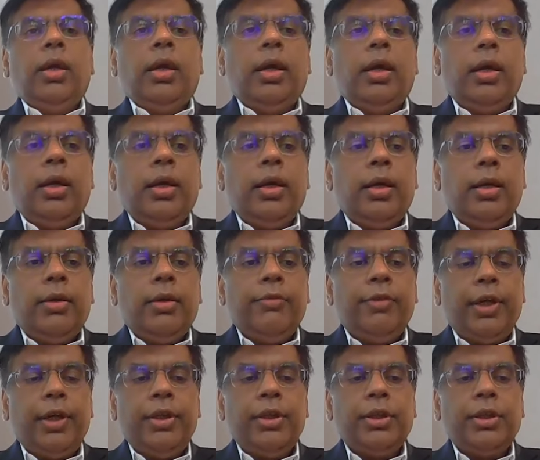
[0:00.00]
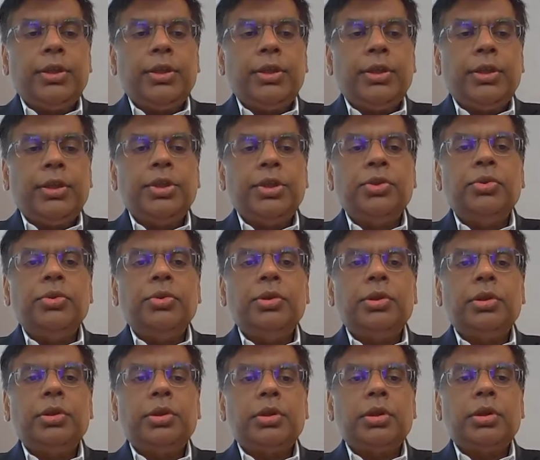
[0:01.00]
uh, various
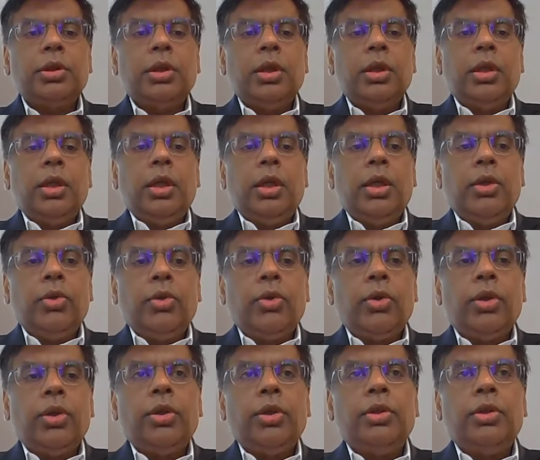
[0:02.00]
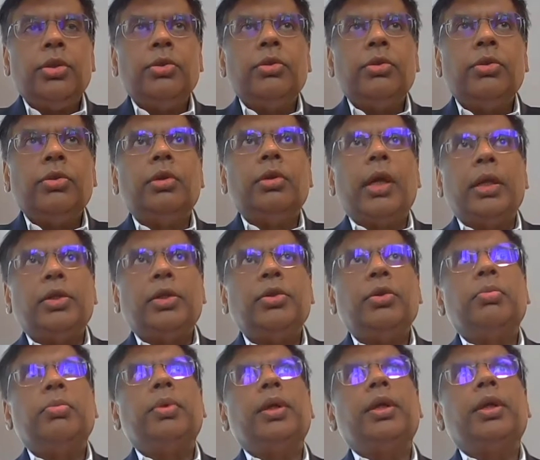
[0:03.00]
issues in order to get to
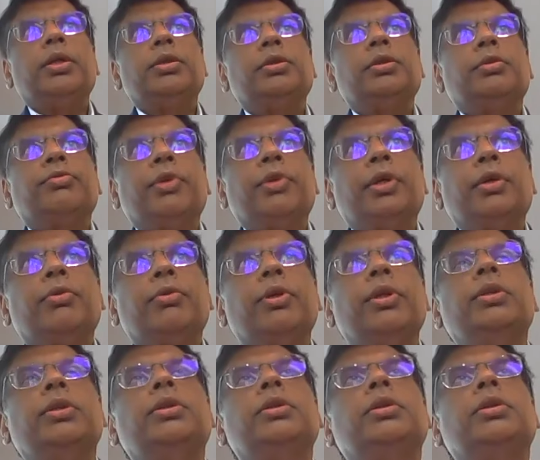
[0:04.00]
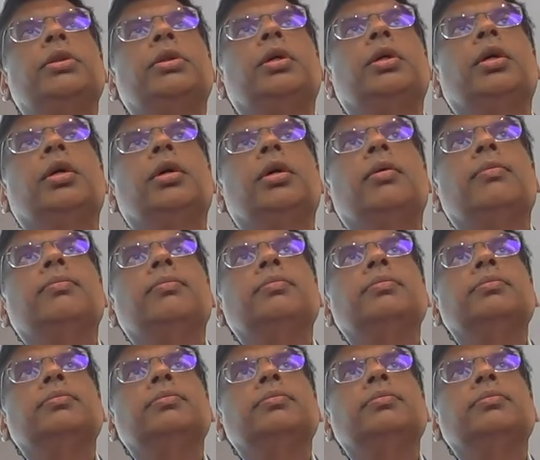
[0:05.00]
a place of increased uh,